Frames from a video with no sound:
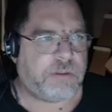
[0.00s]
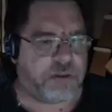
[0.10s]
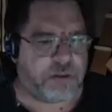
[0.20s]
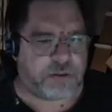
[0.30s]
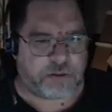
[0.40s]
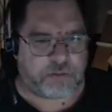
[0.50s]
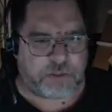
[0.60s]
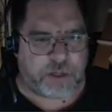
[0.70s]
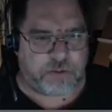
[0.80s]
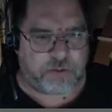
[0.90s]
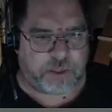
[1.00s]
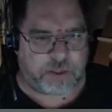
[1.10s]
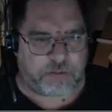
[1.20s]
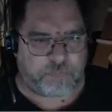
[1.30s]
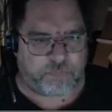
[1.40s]
So now you're
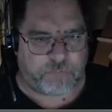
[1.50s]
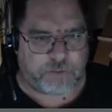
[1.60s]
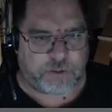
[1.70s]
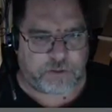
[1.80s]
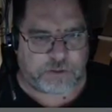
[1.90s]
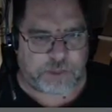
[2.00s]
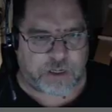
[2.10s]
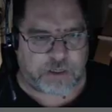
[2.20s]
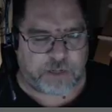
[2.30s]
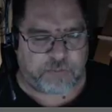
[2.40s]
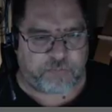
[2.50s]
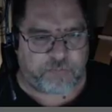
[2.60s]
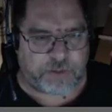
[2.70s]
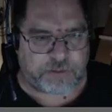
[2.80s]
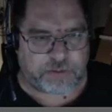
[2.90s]
getting the, the socket name of
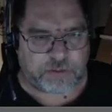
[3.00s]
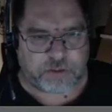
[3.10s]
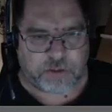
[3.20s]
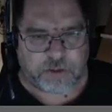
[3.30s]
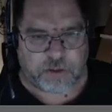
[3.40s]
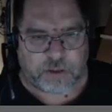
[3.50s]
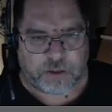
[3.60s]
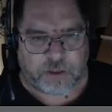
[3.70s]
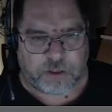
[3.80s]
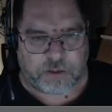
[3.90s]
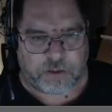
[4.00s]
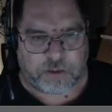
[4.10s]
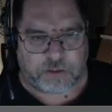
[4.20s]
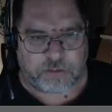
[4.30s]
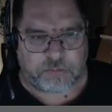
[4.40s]
muzzle and
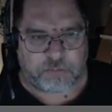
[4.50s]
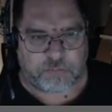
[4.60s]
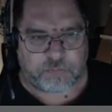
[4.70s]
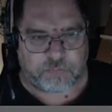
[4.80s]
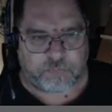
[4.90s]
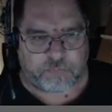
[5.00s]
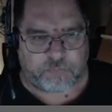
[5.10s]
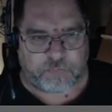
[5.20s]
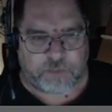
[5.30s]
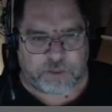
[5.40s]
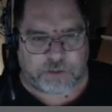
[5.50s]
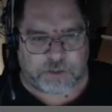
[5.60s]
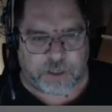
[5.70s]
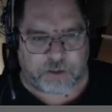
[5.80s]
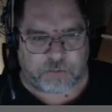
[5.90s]
then get
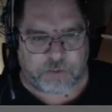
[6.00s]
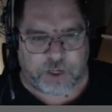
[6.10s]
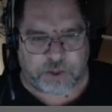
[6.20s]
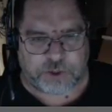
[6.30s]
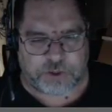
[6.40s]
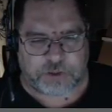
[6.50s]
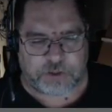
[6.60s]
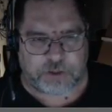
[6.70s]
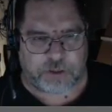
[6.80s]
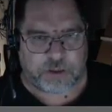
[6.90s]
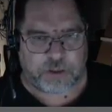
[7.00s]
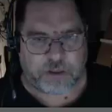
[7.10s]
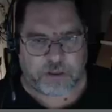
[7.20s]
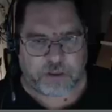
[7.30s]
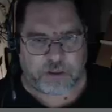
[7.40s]
socket location
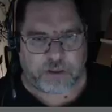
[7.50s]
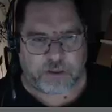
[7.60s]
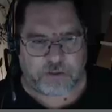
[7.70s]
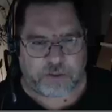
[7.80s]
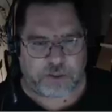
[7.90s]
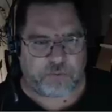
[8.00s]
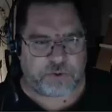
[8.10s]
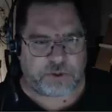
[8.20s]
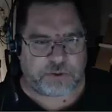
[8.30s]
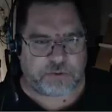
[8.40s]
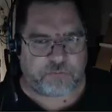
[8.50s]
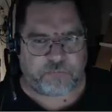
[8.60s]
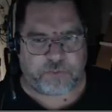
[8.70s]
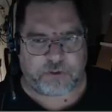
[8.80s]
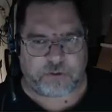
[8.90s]
and then you would just do
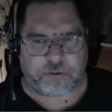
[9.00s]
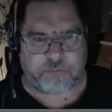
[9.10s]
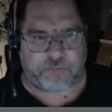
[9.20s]
from here